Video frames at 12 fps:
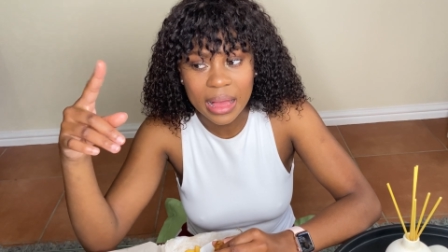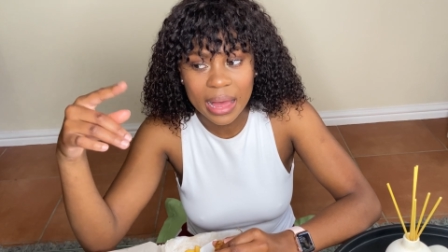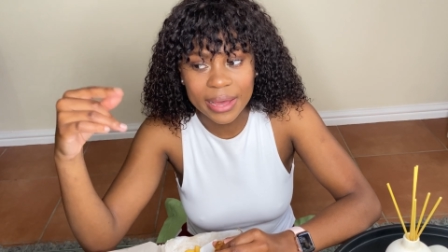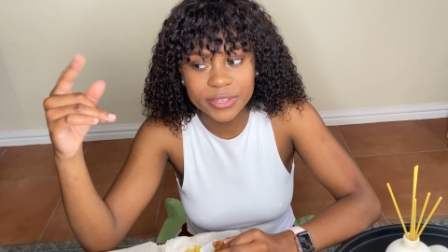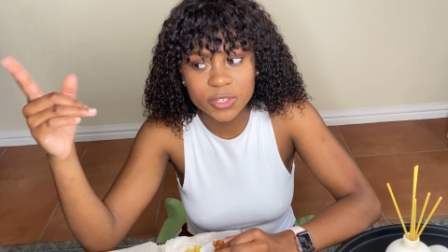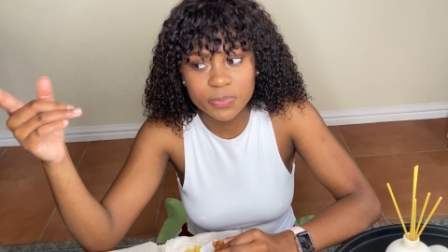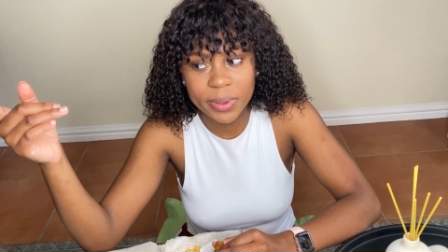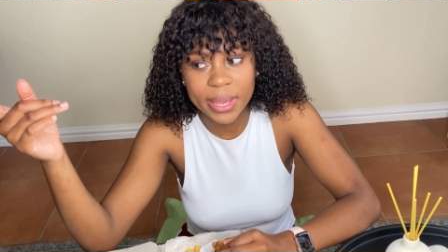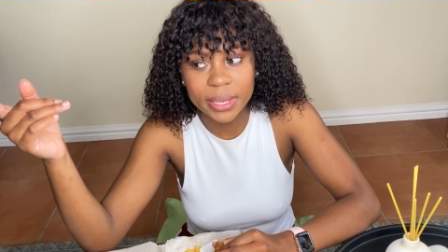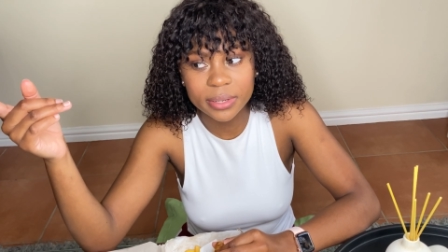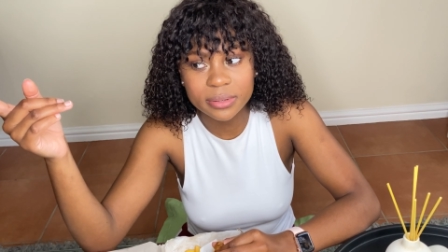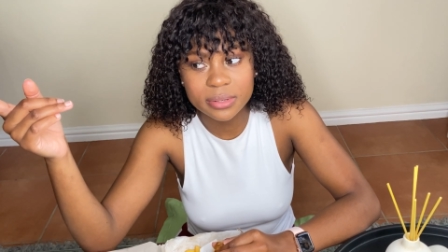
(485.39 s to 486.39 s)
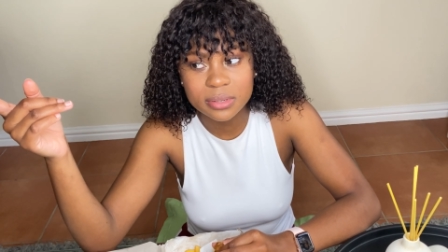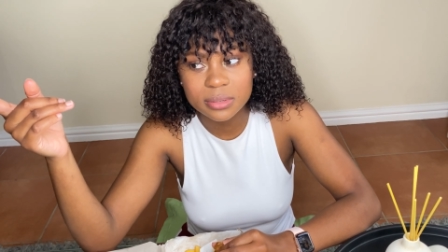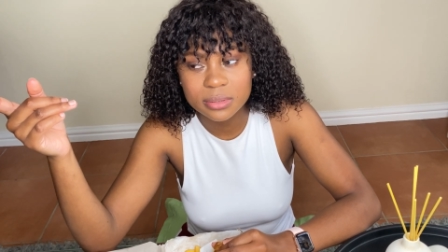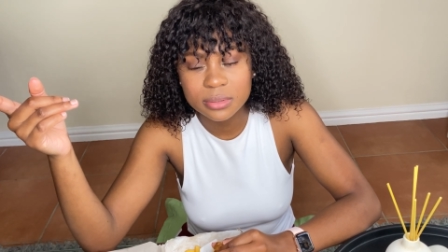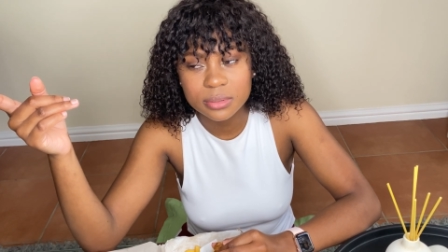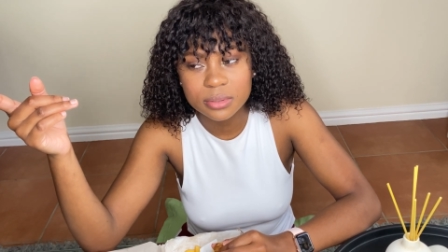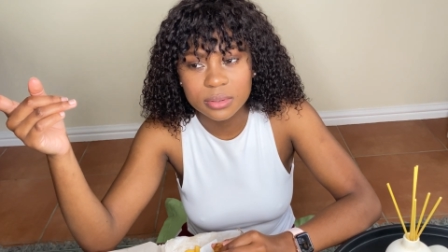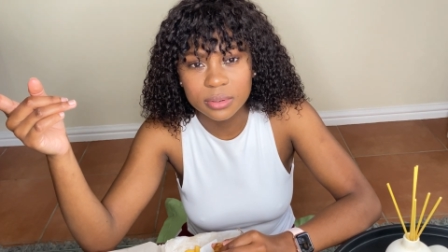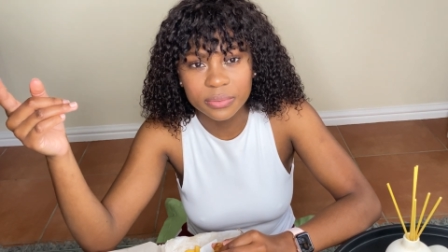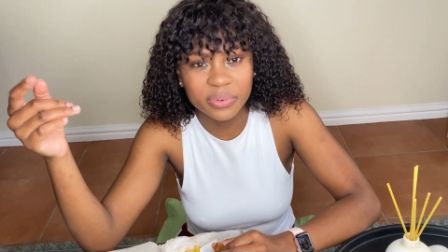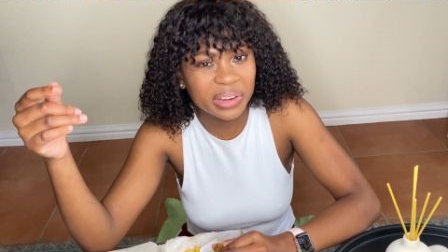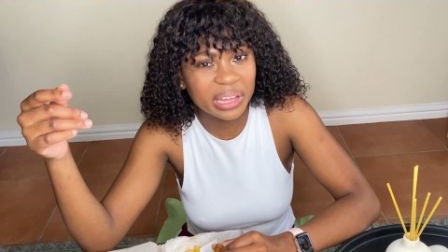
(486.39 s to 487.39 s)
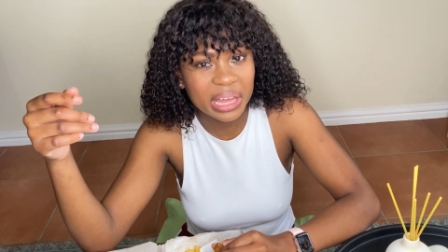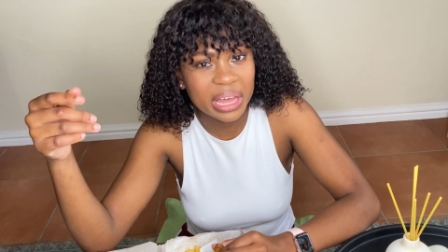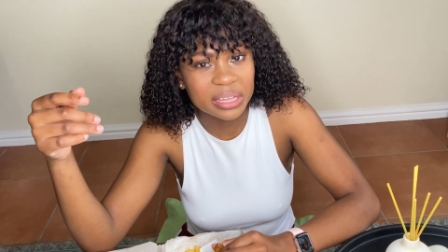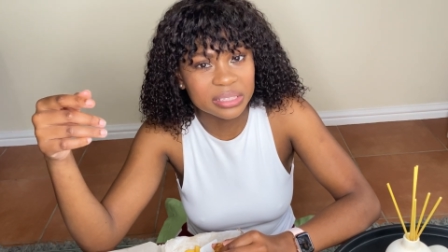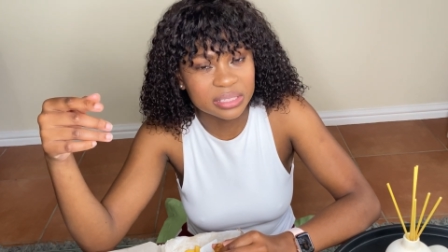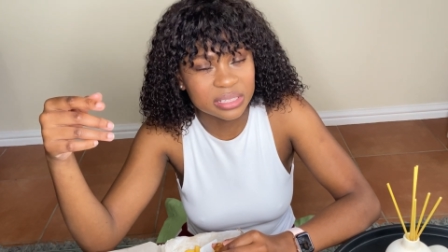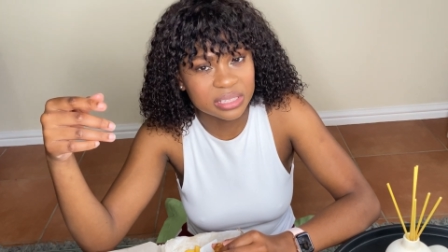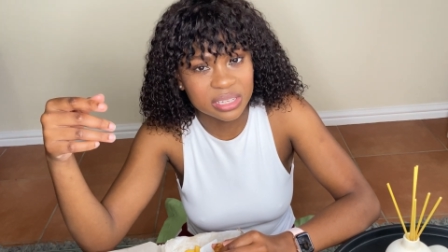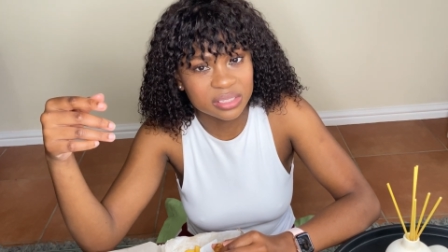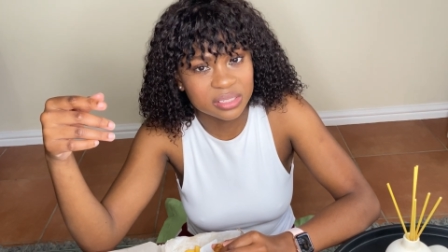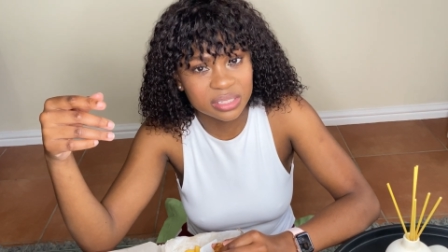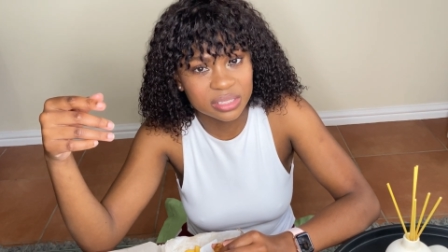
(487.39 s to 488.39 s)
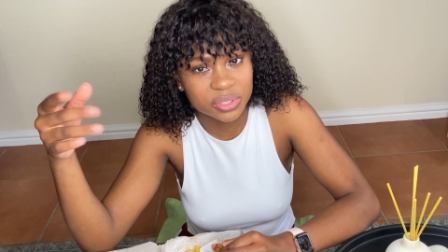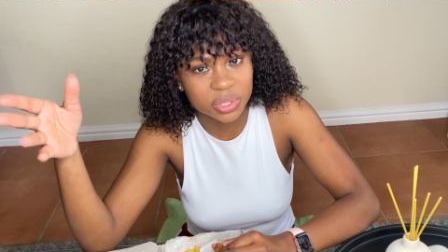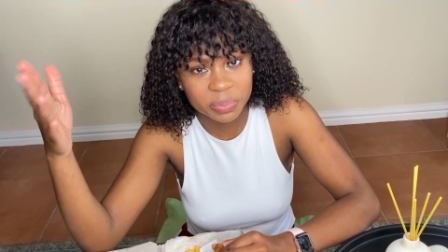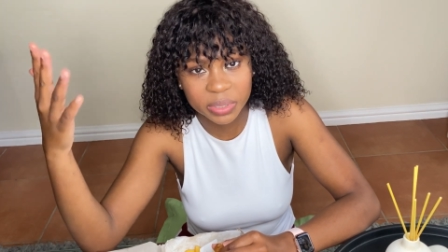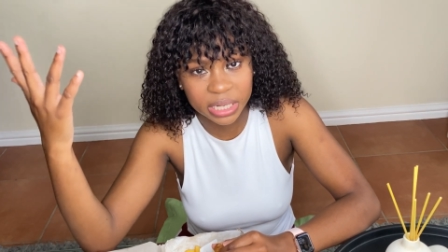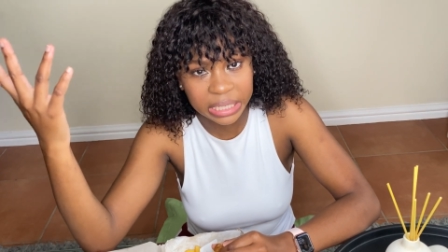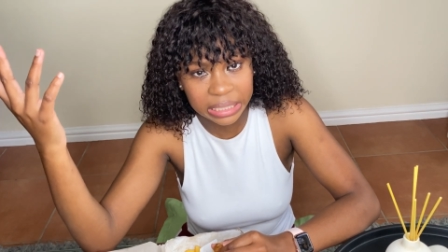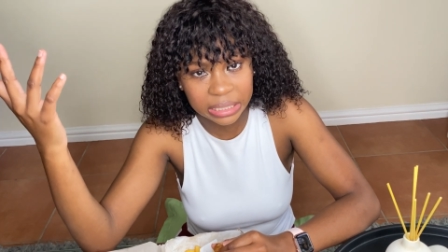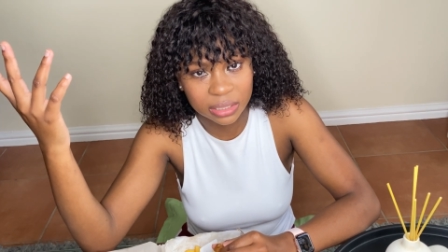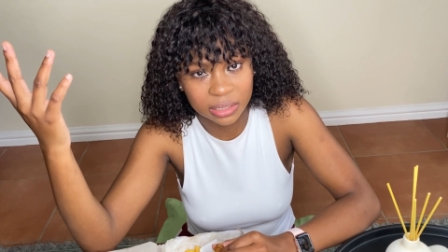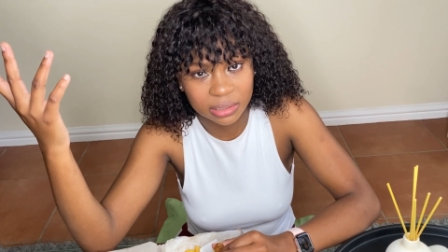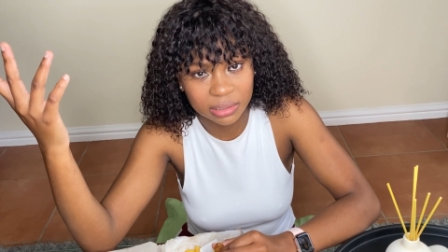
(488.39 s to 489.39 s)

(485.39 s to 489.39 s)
I just paid for her hands, essentially, to put it in.